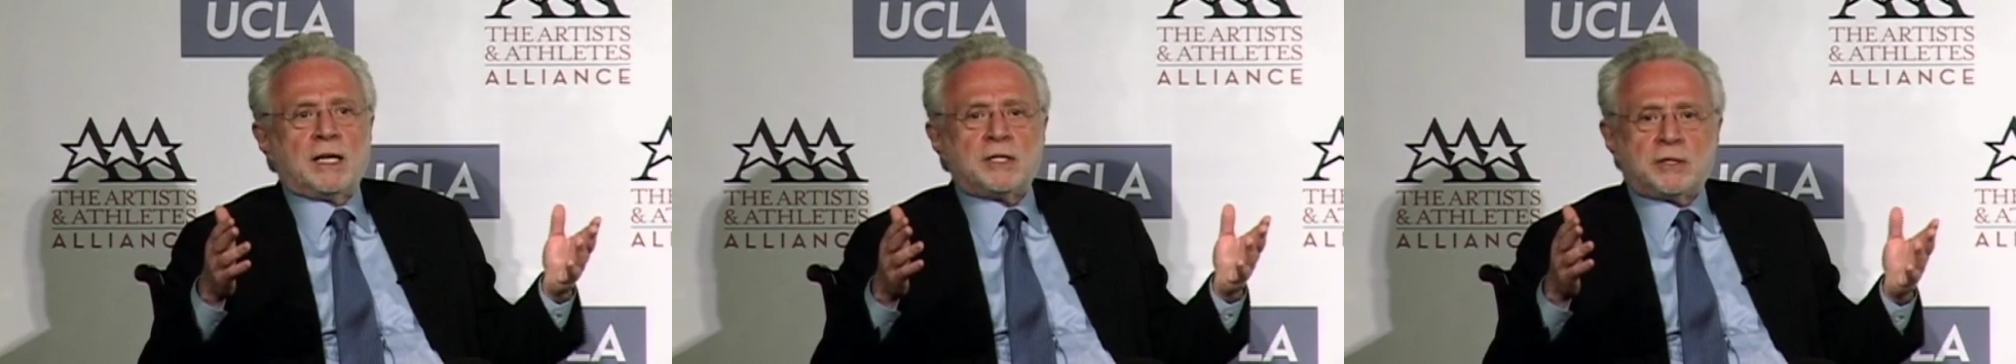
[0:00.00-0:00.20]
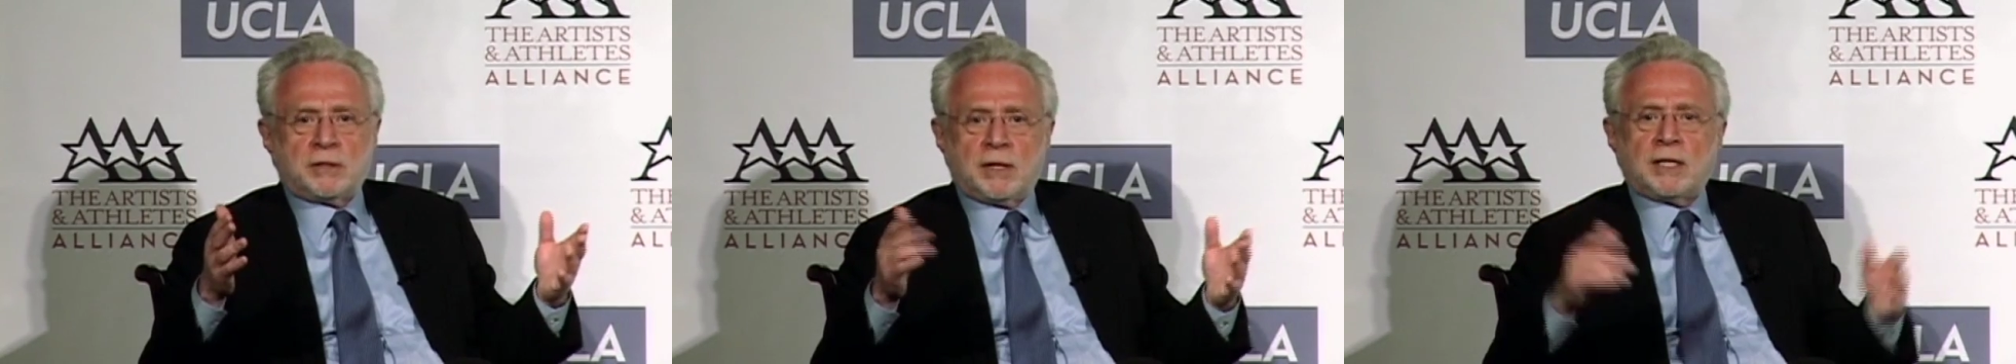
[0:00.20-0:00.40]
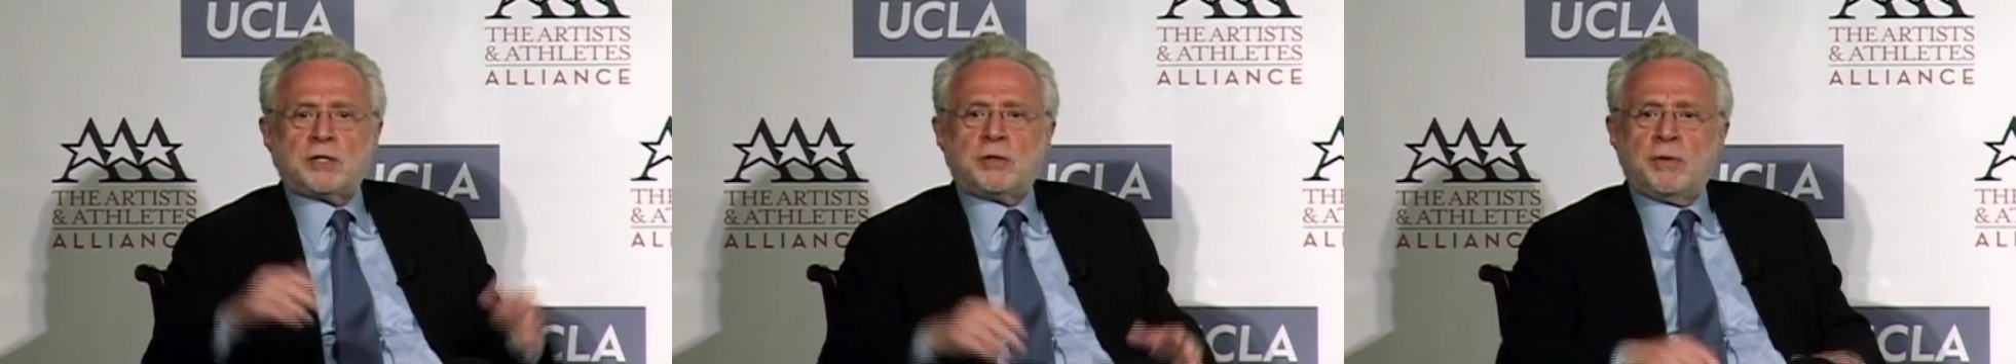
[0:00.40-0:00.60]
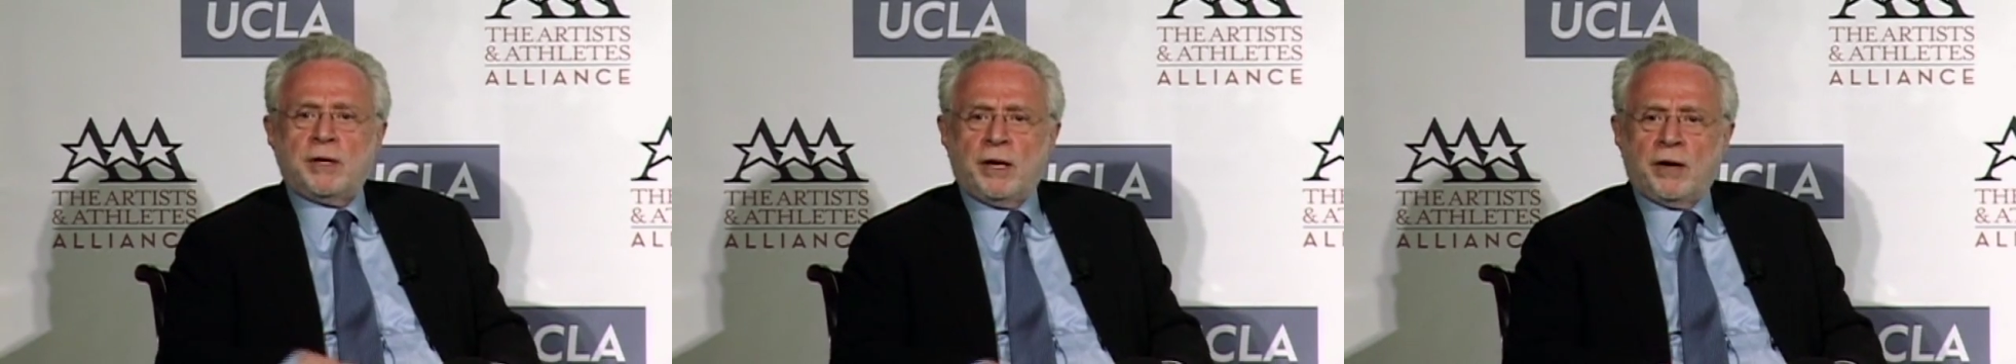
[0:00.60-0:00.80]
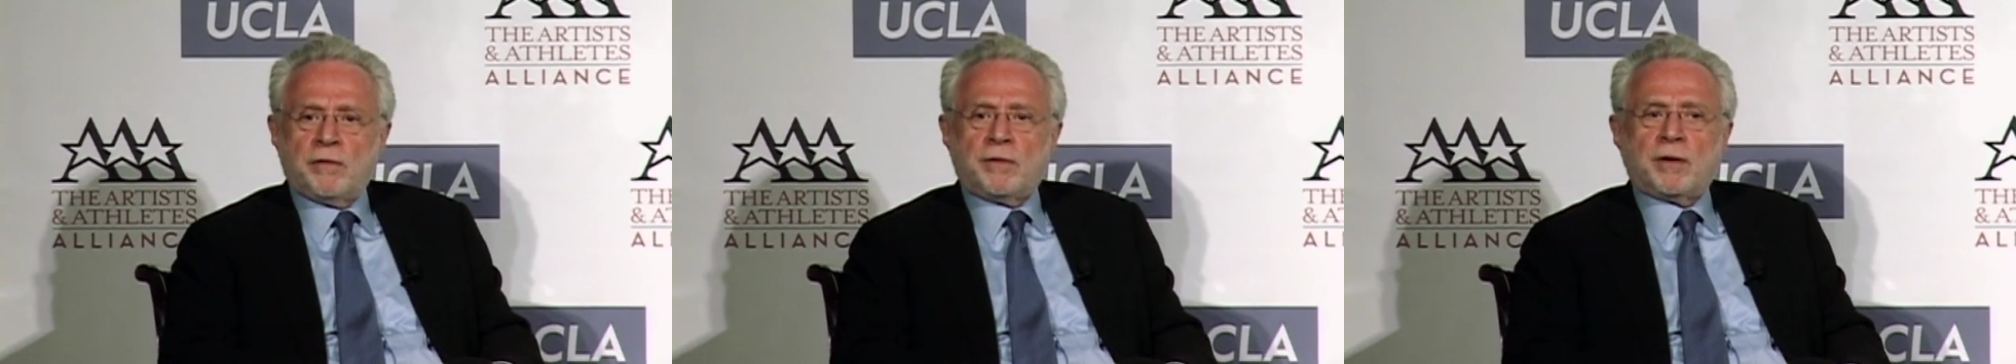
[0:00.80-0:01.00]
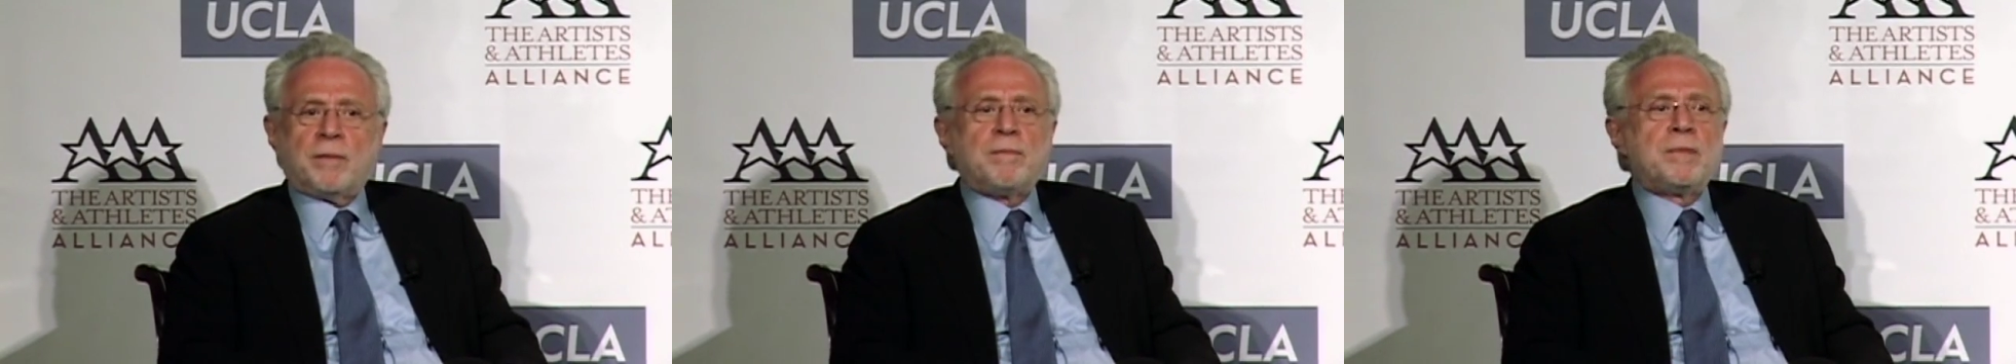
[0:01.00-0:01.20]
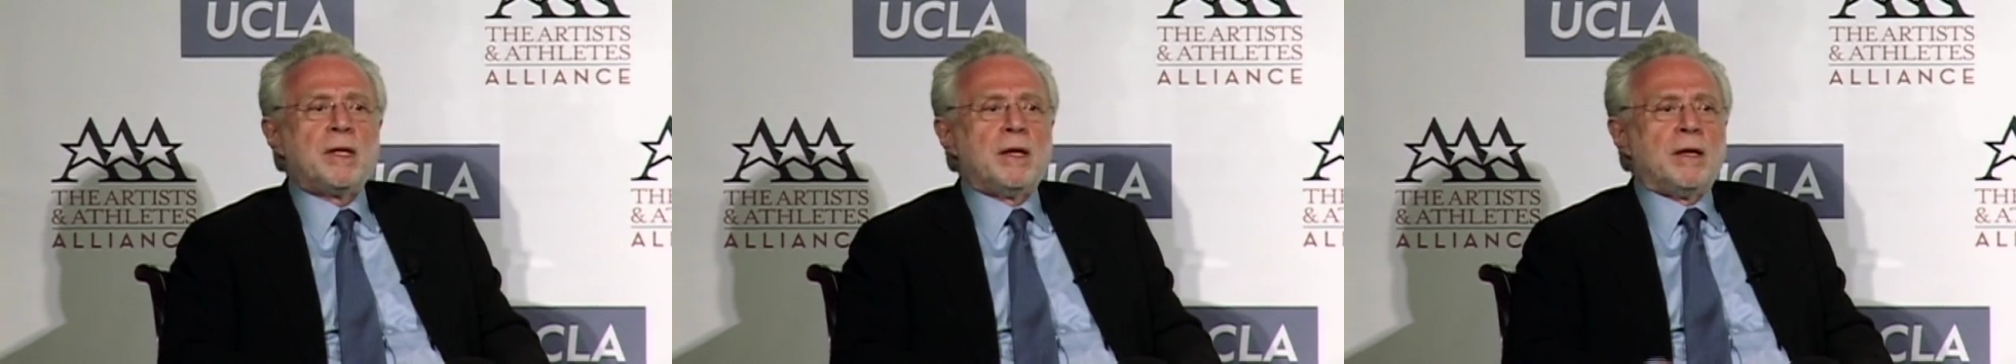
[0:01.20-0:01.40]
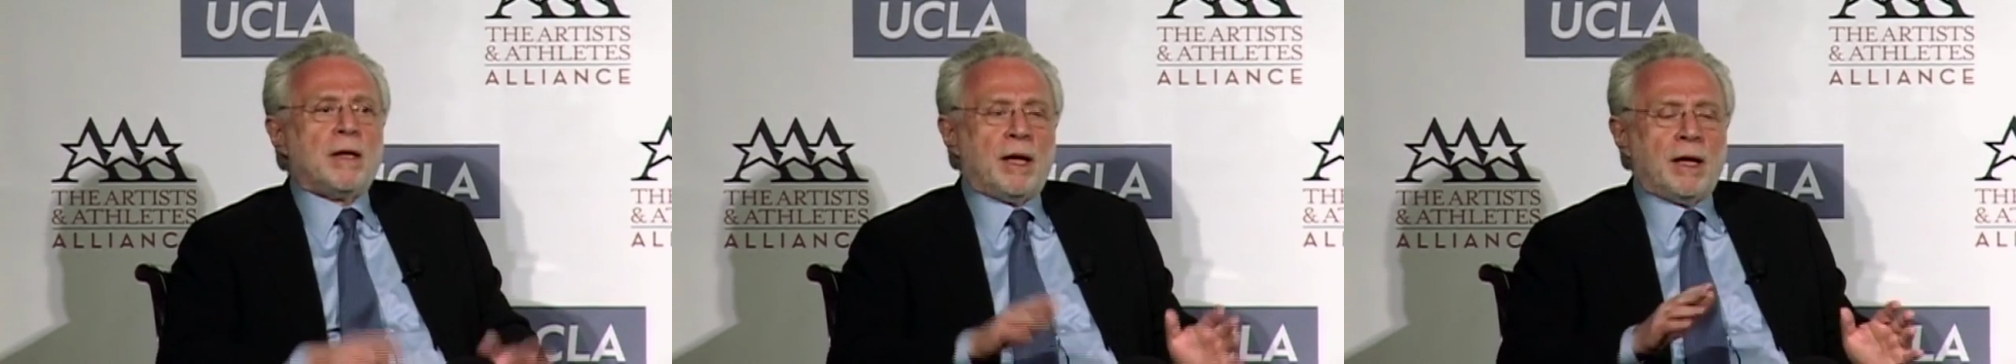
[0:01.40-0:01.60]
let's do an interview.
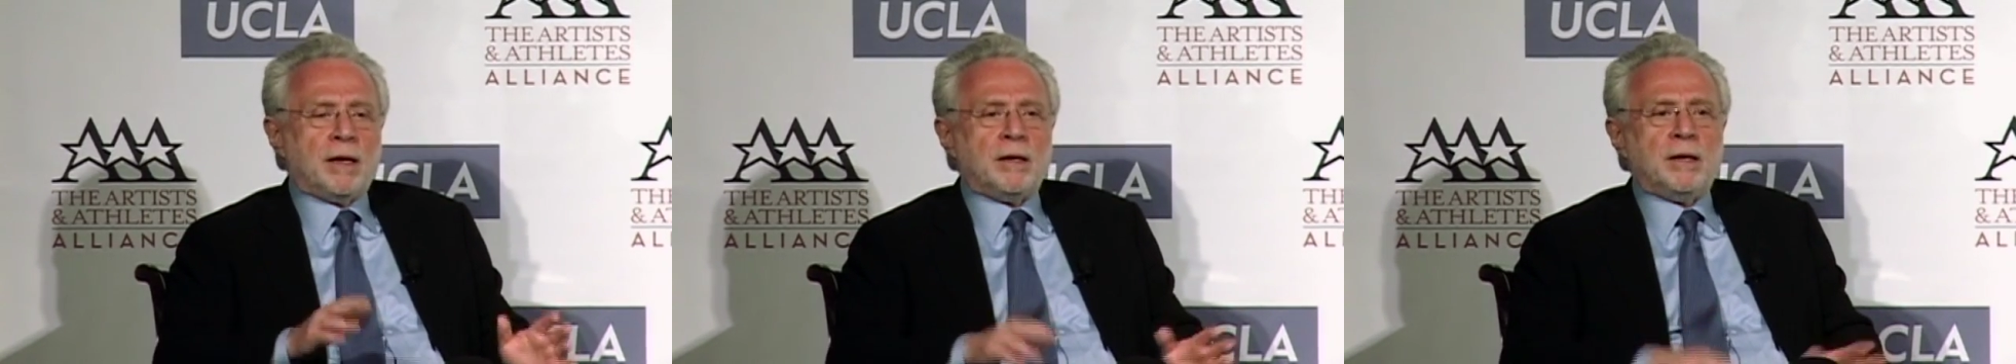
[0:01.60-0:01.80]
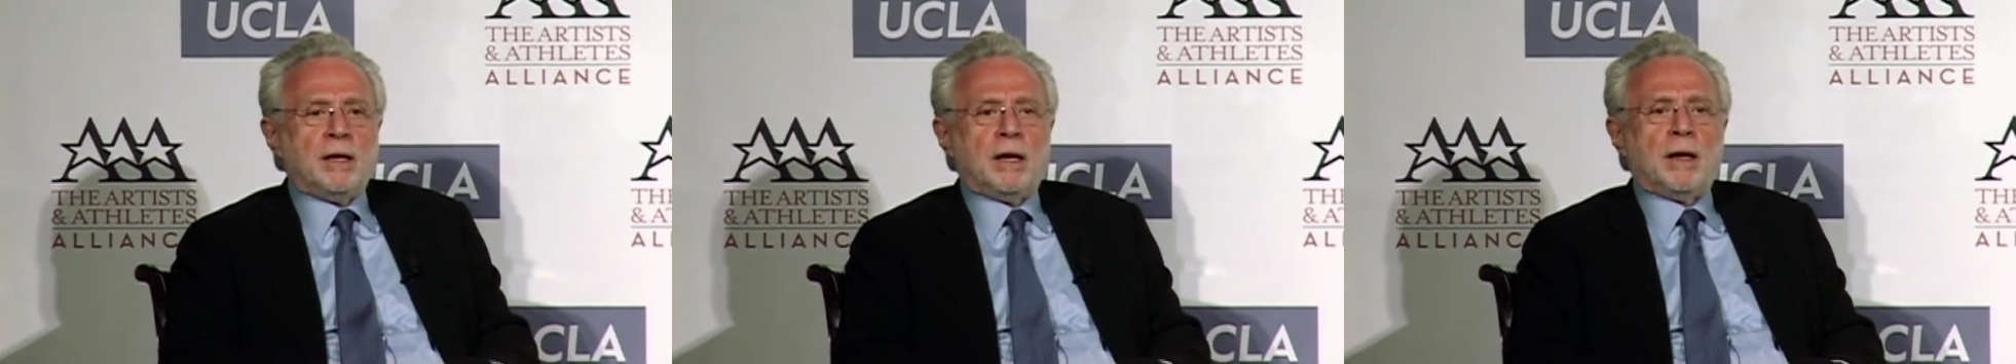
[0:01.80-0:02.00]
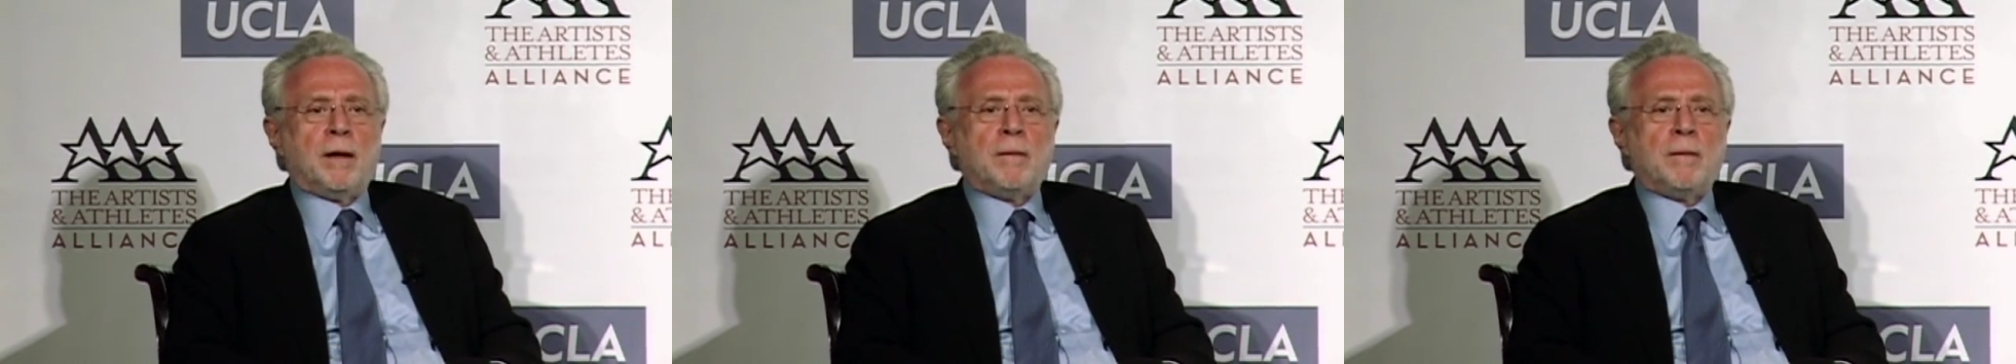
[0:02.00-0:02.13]
And